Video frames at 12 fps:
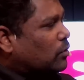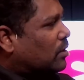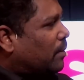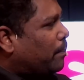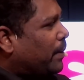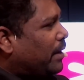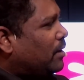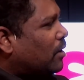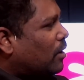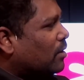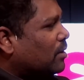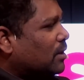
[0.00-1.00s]
to compete
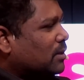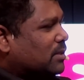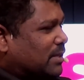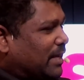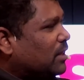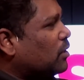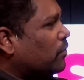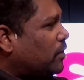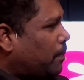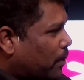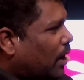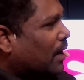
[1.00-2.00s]
on the strength of the
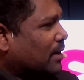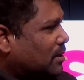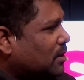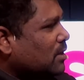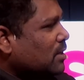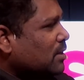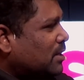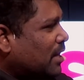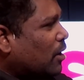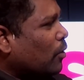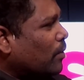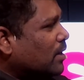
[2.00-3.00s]
product. So there
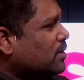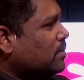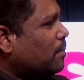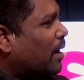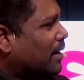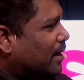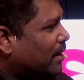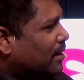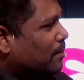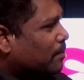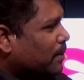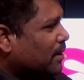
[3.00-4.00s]
are always marketing
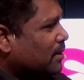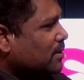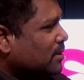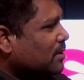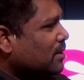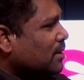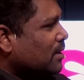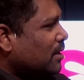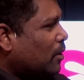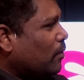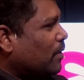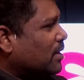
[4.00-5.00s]
companies,
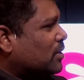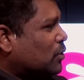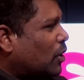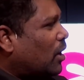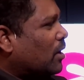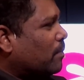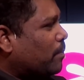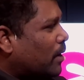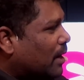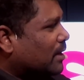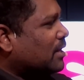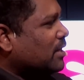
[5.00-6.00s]
there are always strong
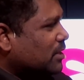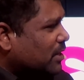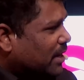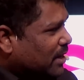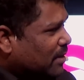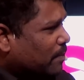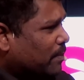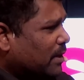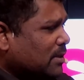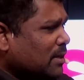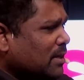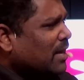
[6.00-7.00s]
product engineering
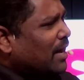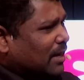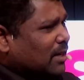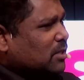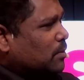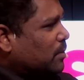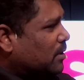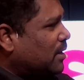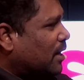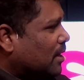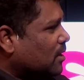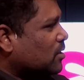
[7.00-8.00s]
companies.
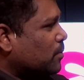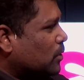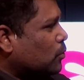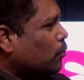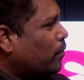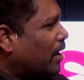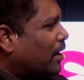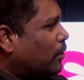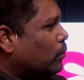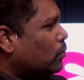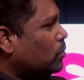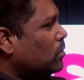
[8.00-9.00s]
There are customers who
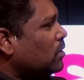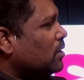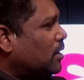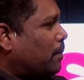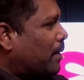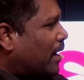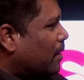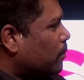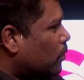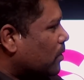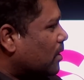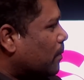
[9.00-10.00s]
value the brand
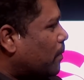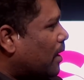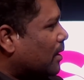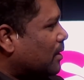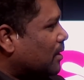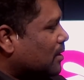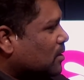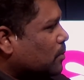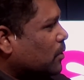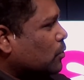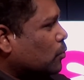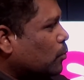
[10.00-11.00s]
more than the product. There are
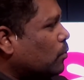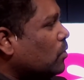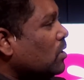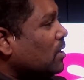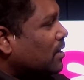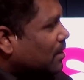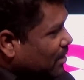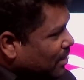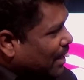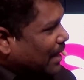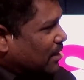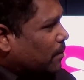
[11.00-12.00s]
customers who
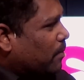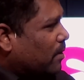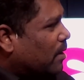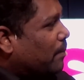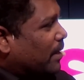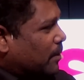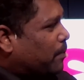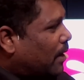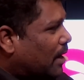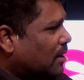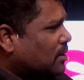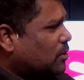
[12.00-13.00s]
like a better
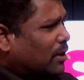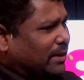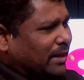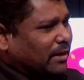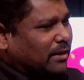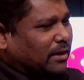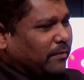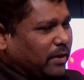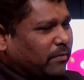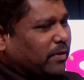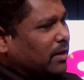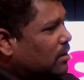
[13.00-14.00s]
product. So I think
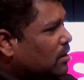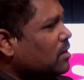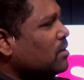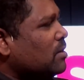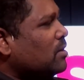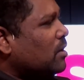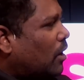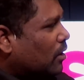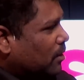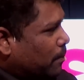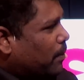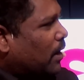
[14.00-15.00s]
we win on
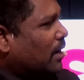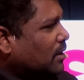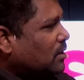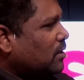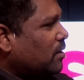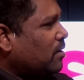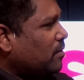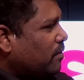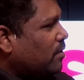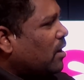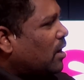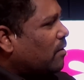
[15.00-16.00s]
the product,
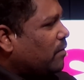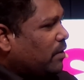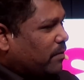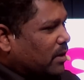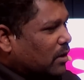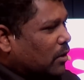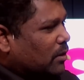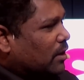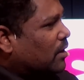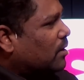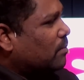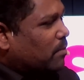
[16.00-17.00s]
we win on
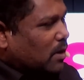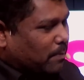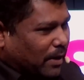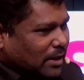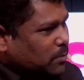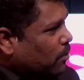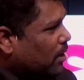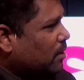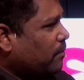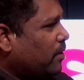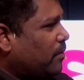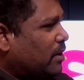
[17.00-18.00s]
the price point,
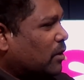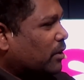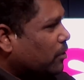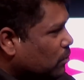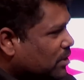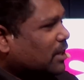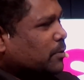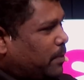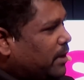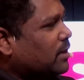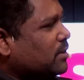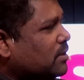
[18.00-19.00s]
we win on the user experience.